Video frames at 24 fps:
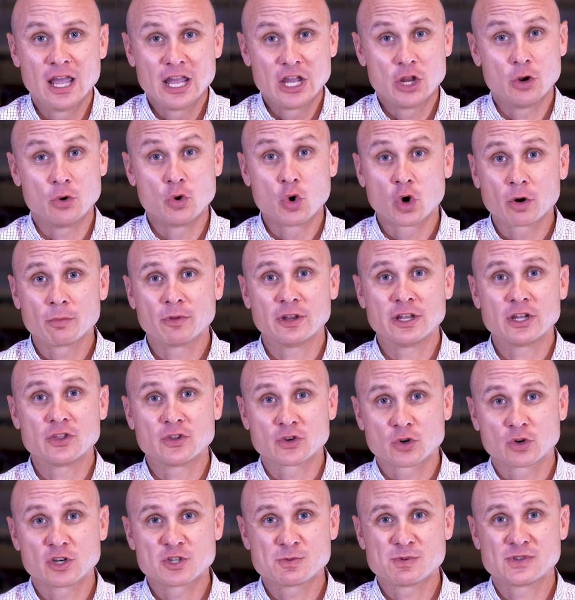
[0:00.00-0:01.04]
You know, normally
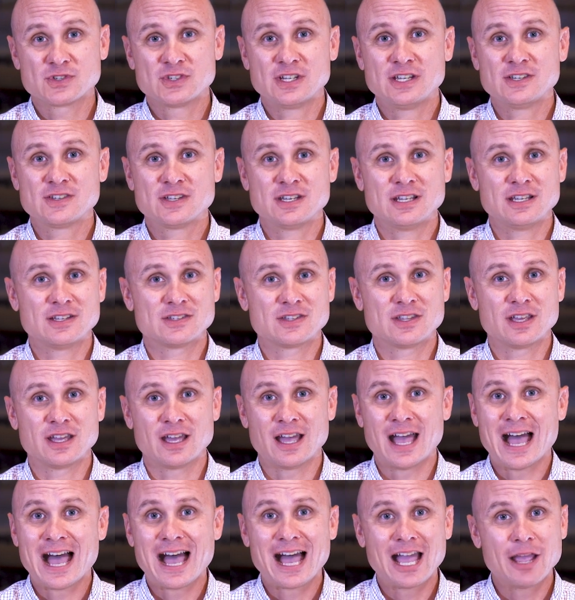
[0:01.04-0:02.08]
the Christmas season is
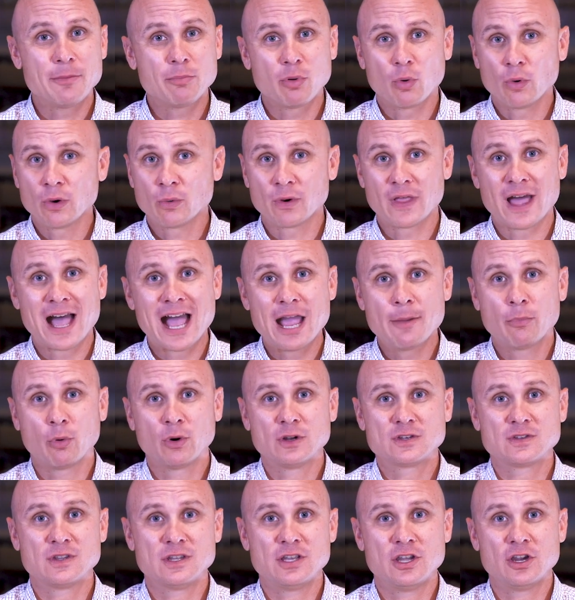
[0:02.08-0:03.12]
the high point, one of the high
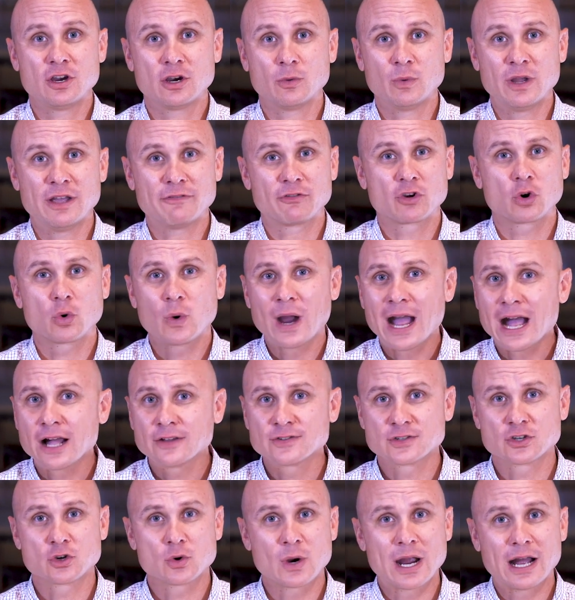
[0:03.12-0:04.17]
points of the year. We have
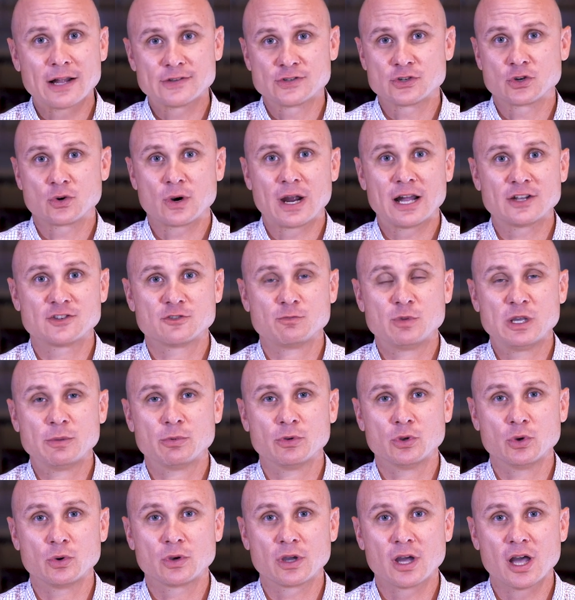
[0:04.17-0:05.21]
crowds and crowds and crowds of
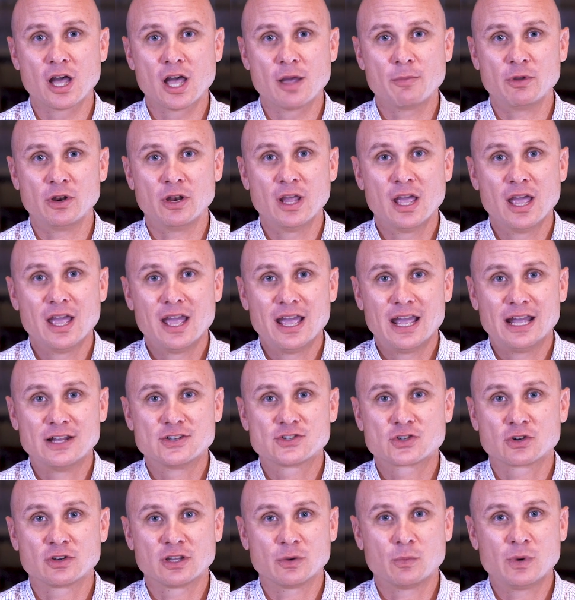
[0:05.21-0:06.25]
people who come, and, and
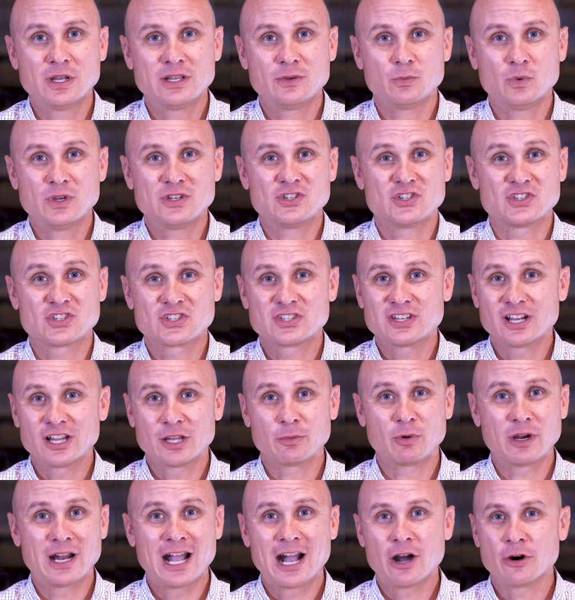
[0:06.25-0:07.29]
certainly we, we just
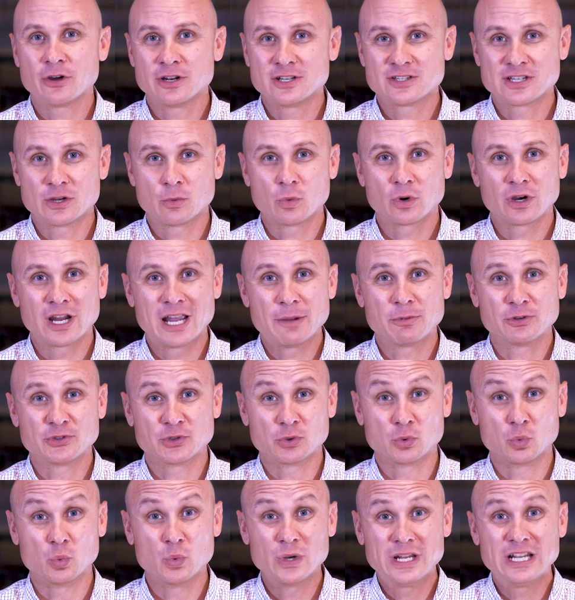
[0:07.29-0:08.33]
celebrate how it is that we're able
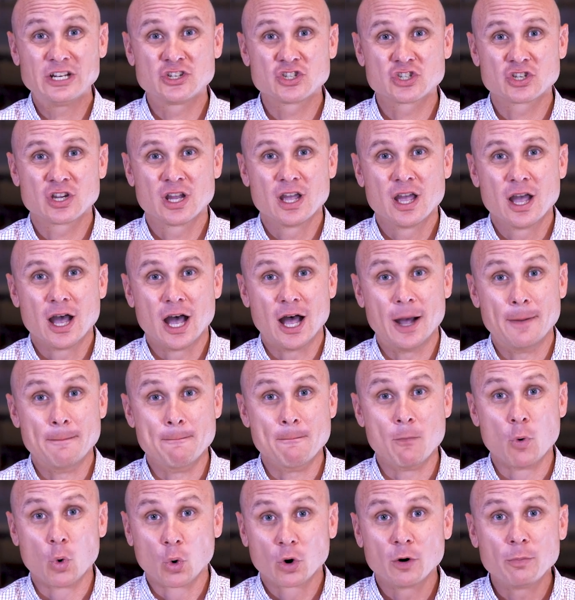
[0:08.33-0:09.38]
to reach uh,
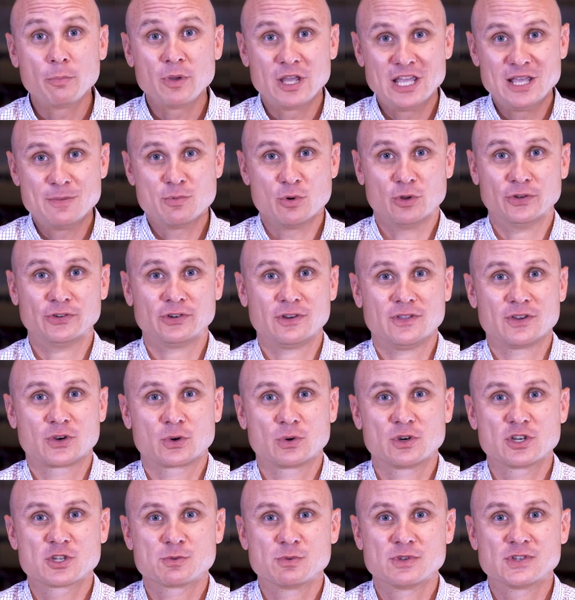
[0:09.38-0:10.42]
more people during the
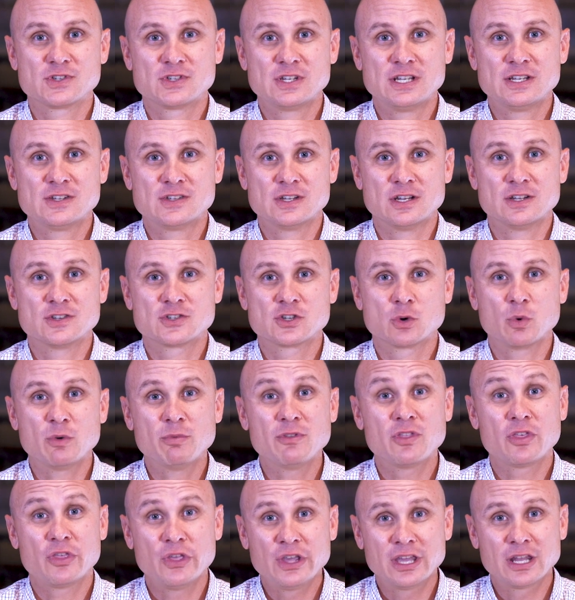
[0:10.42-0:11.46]
Christmas season. And so we've
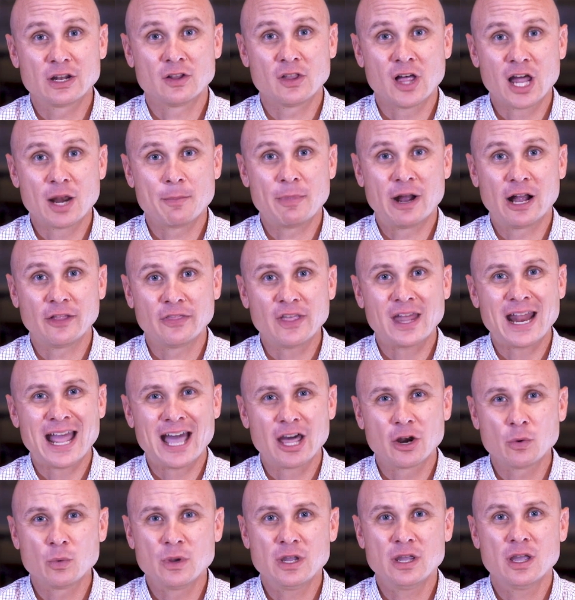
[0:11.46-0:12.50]
been thinking a lot about that.
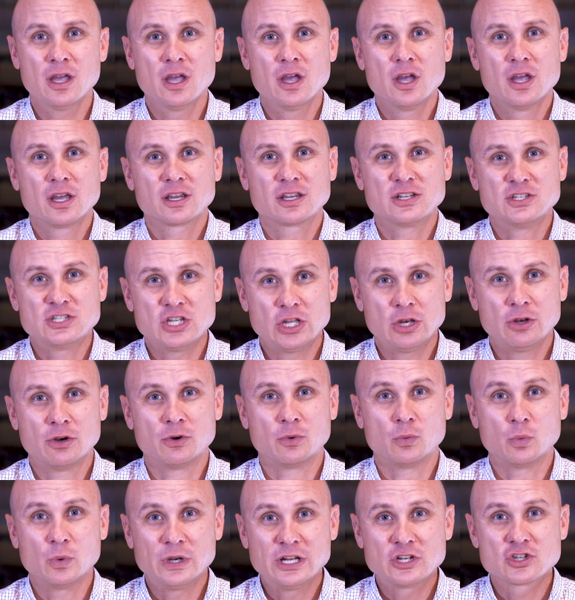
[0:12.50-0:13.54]
How do we continue
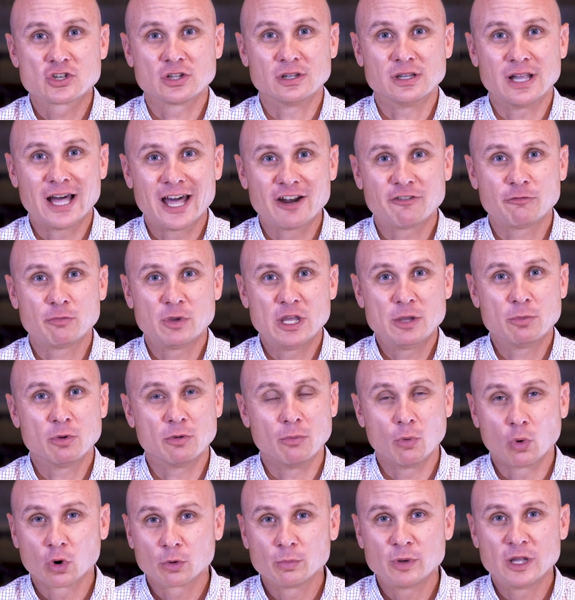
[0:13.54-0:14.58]
to reach a lot of people,
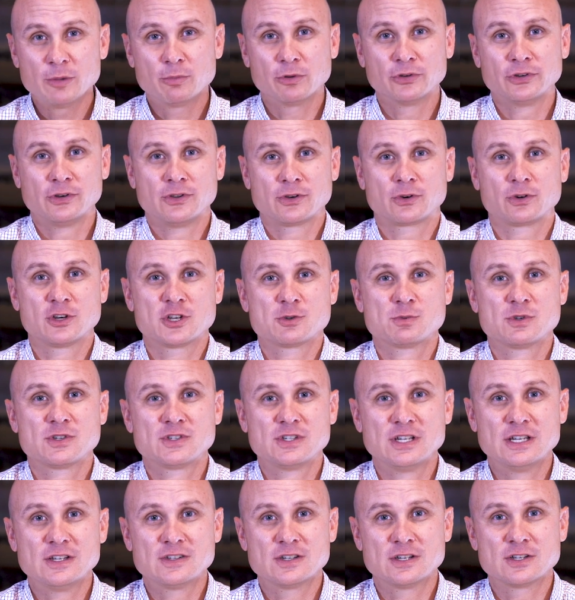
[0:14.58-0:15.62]
more people during the Christmas
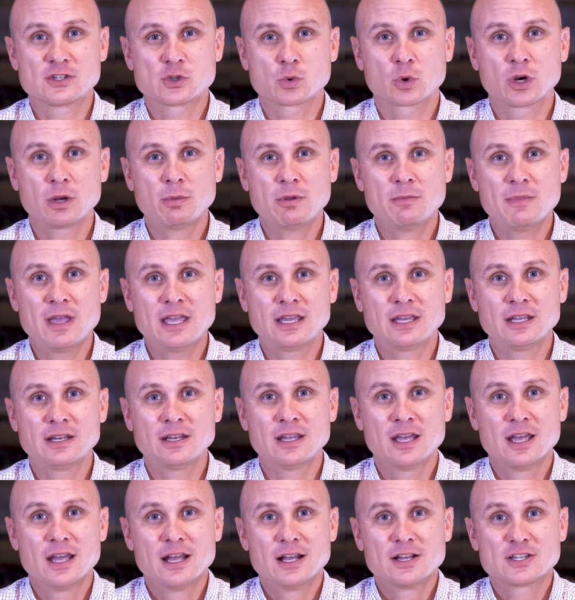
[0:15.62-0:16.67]
season? And so we're going to be
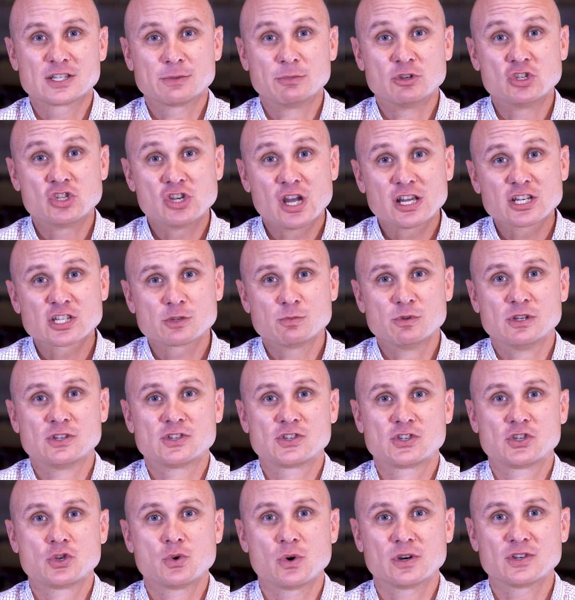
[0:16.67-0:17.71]
making some
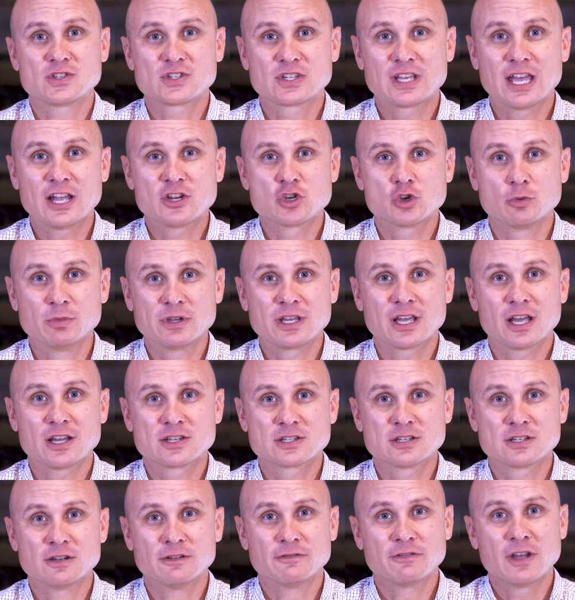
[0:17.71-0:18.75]
adjustments to our schedule
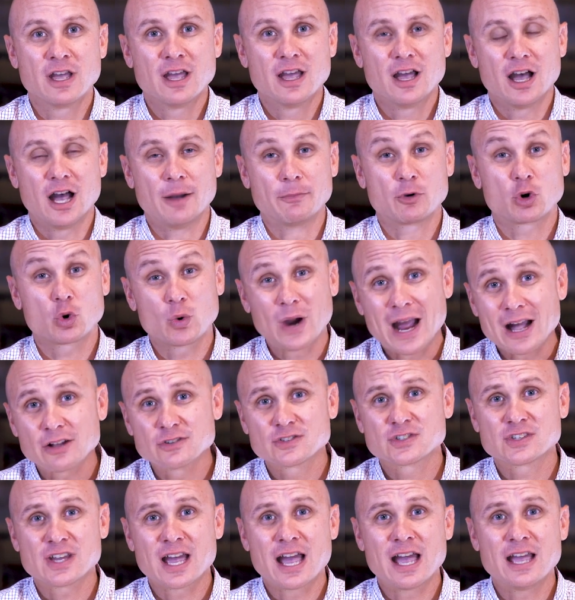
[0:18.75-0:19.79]
because of um, crowd
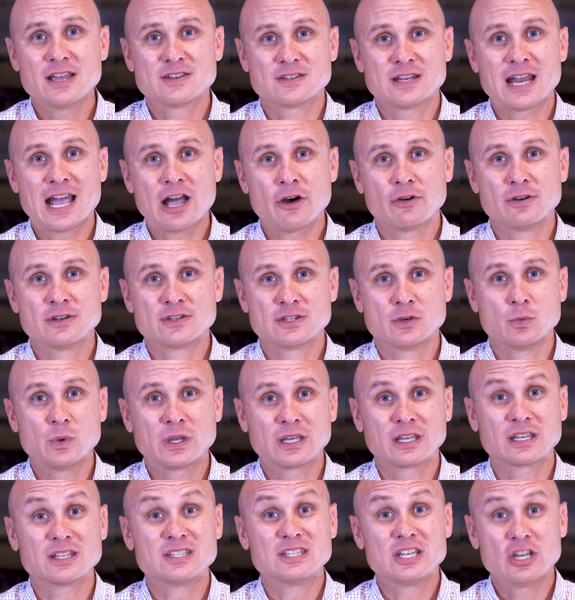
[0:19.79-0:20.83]
size and how it is that we
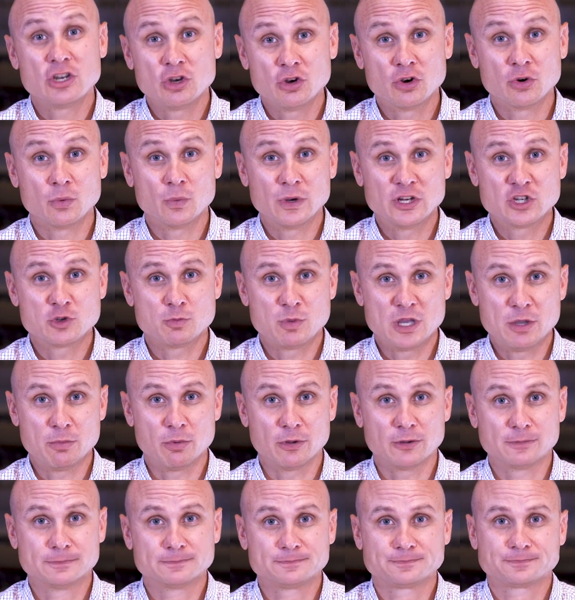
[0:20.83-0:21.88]
can continue to reach people.